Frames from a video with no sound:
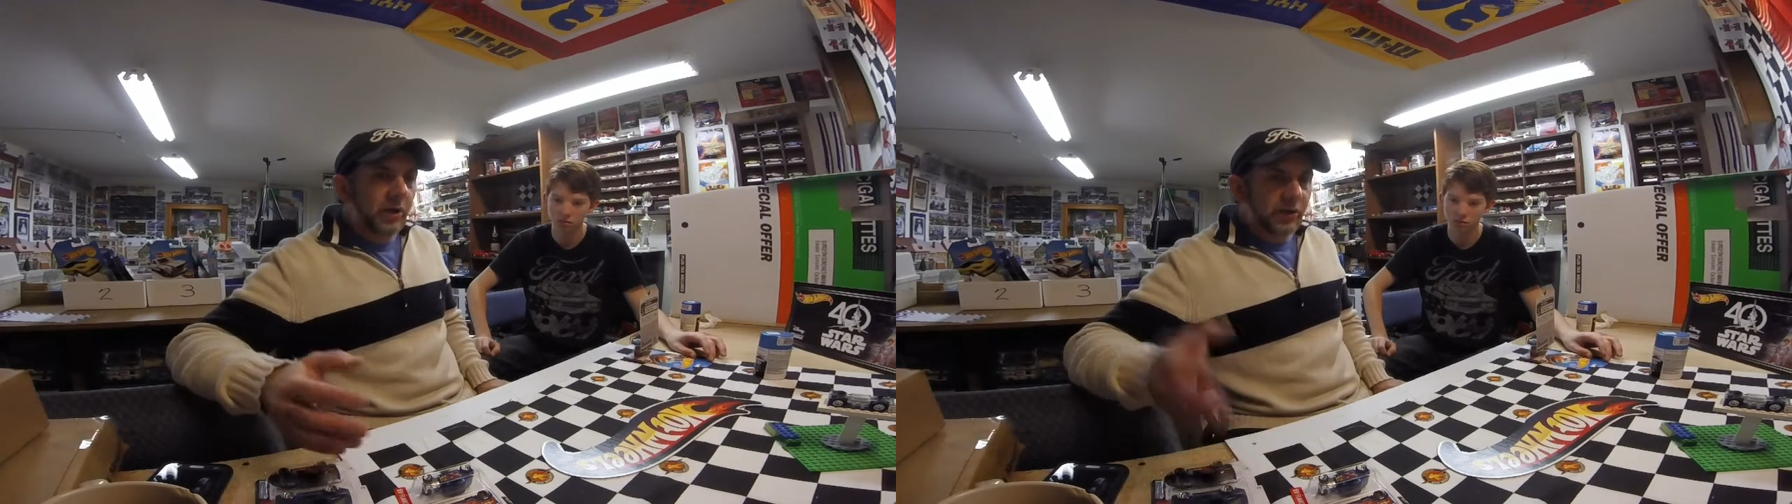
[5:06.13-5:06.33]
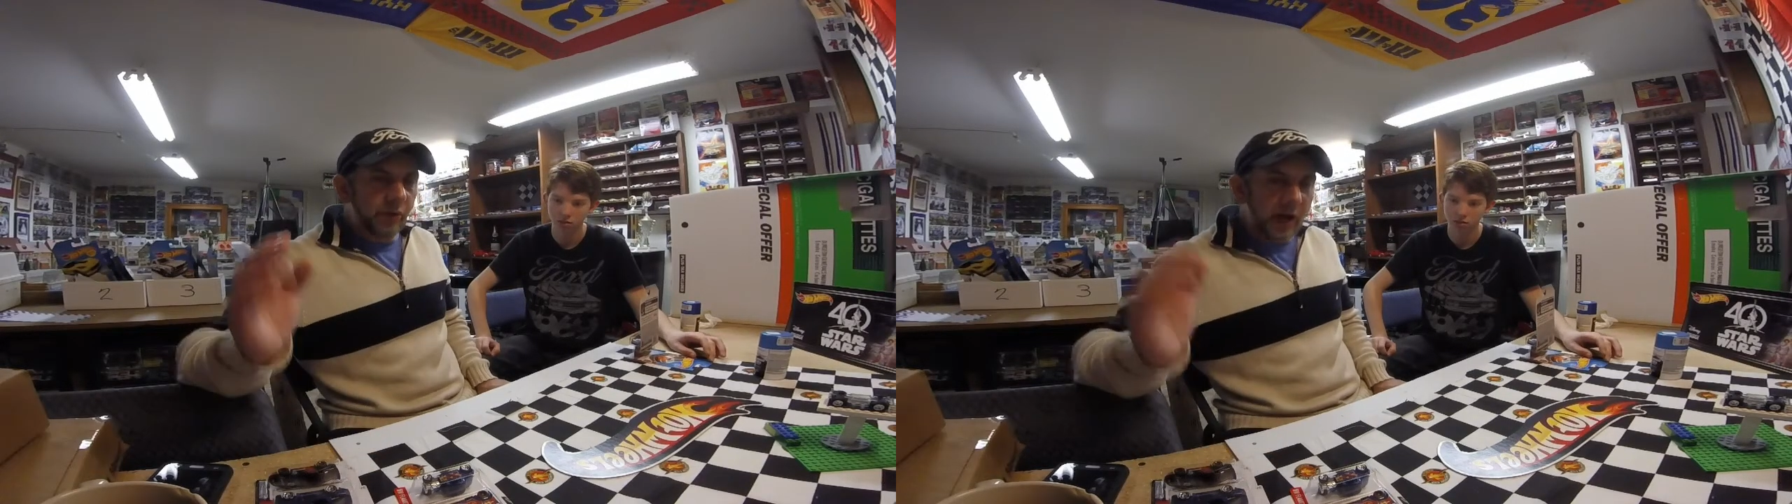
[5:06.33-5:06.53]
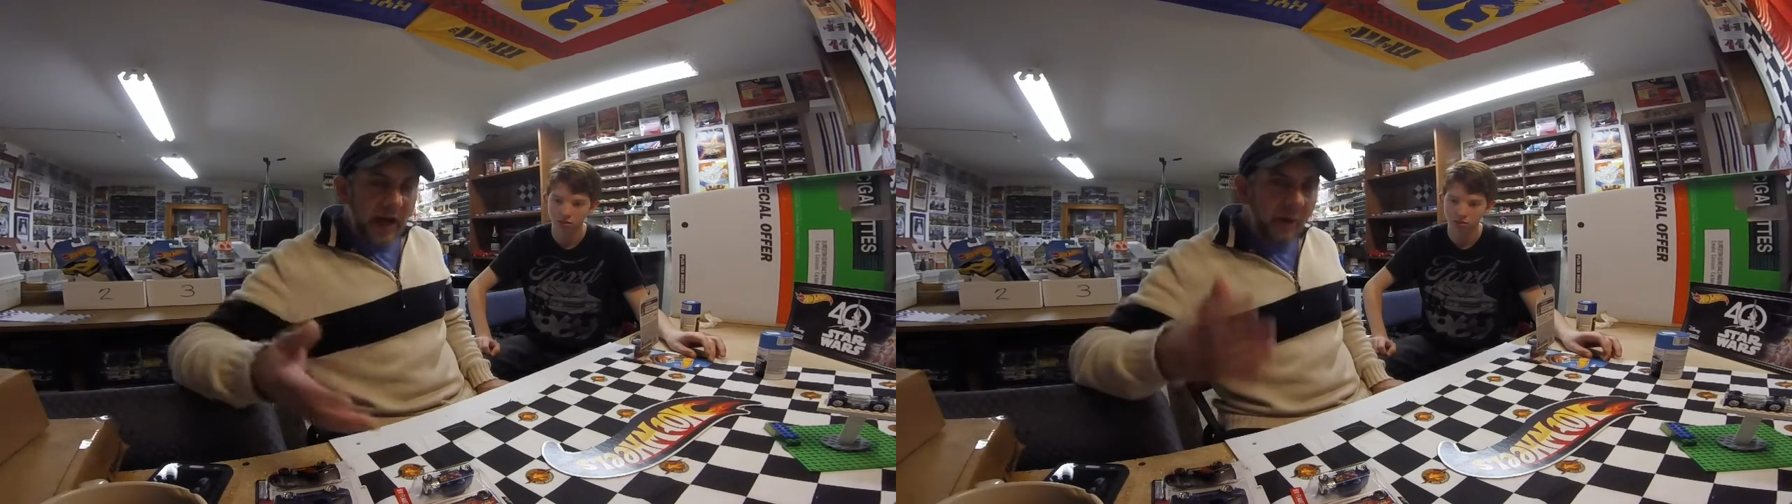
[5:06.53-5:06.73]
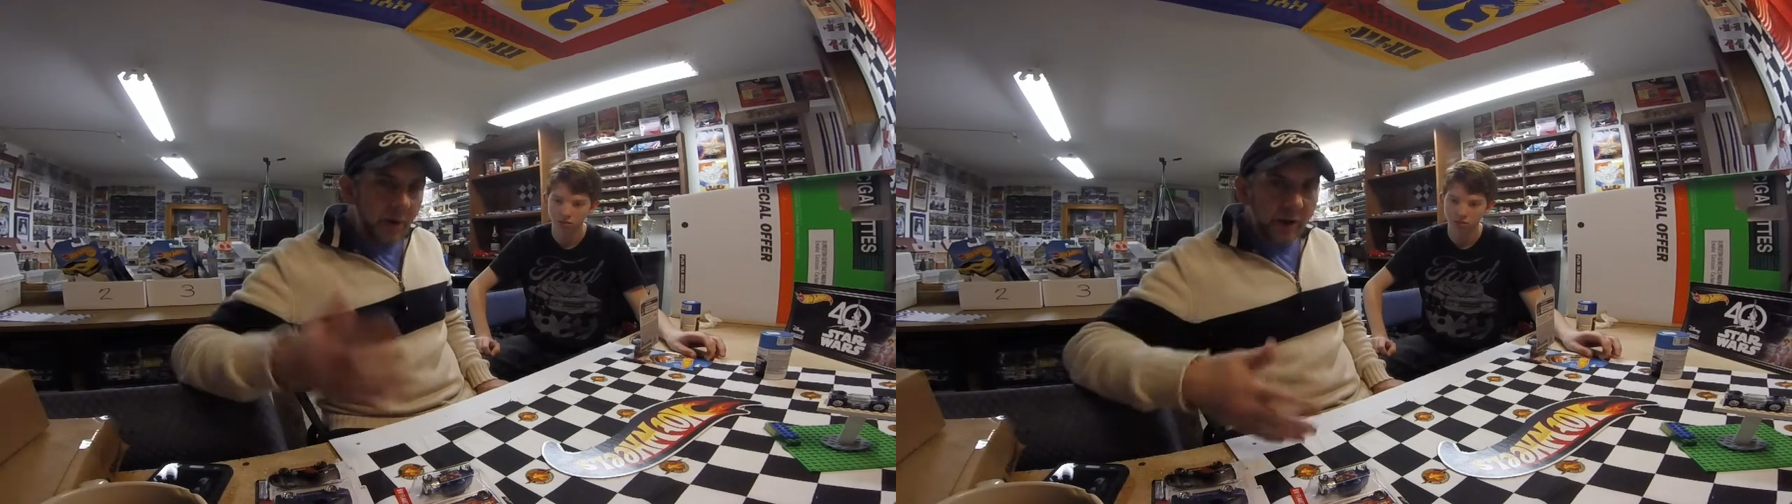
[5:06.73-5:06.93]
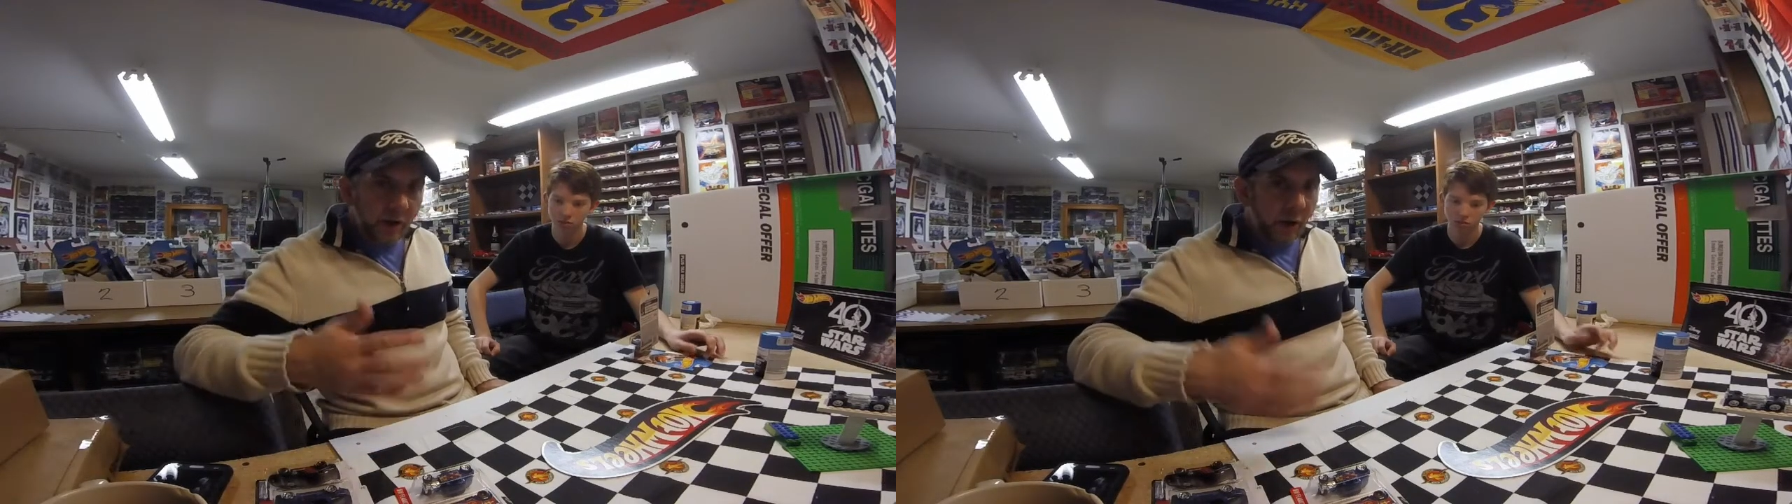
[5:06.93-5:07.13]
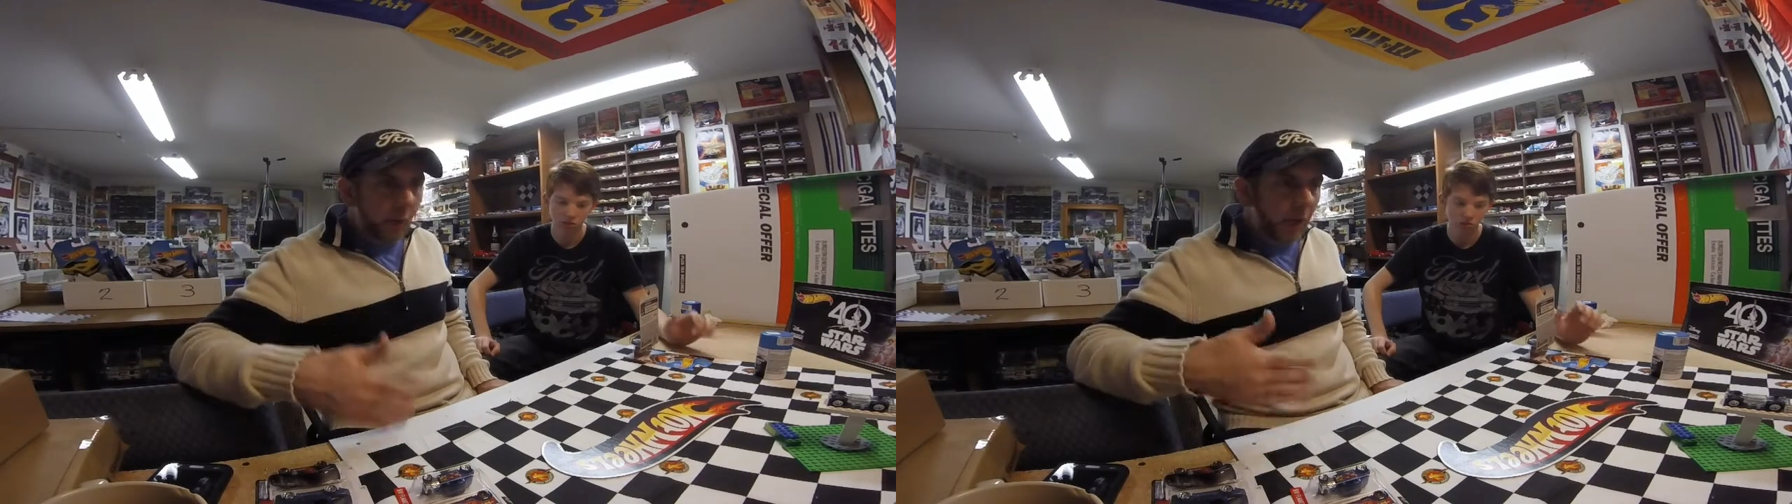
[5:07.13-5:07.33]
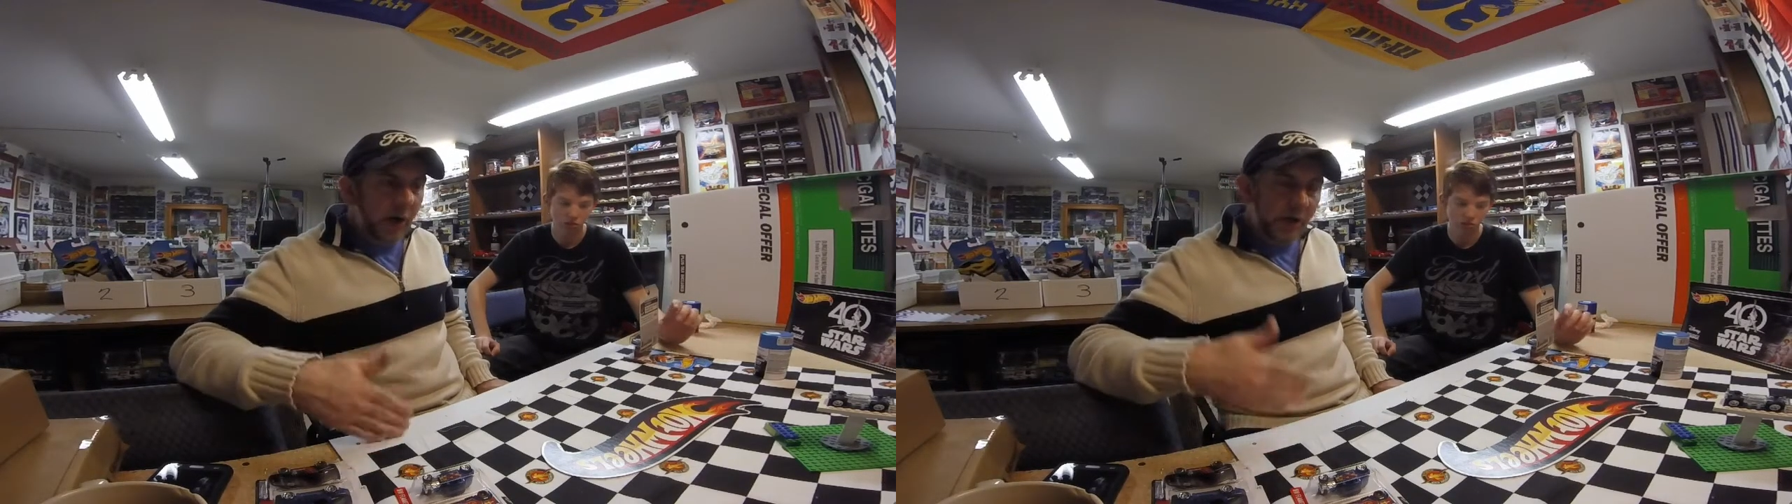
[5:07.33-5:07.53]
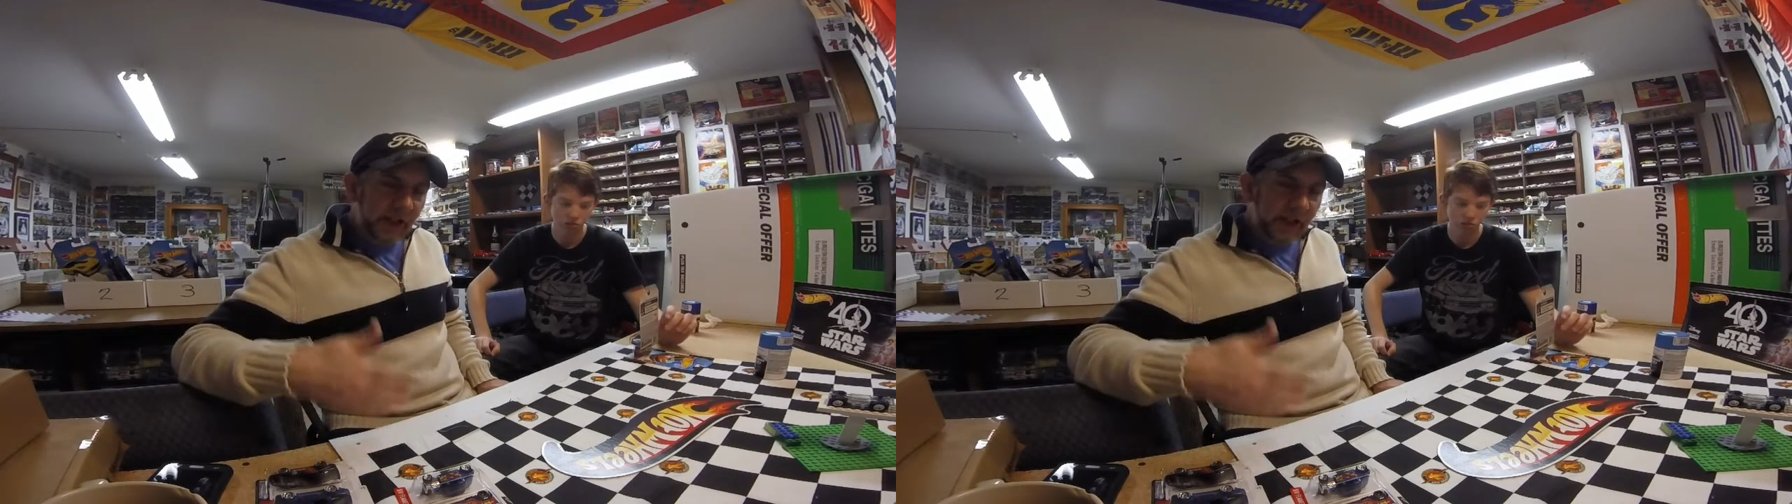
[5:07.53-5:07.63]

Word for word: So I want to know where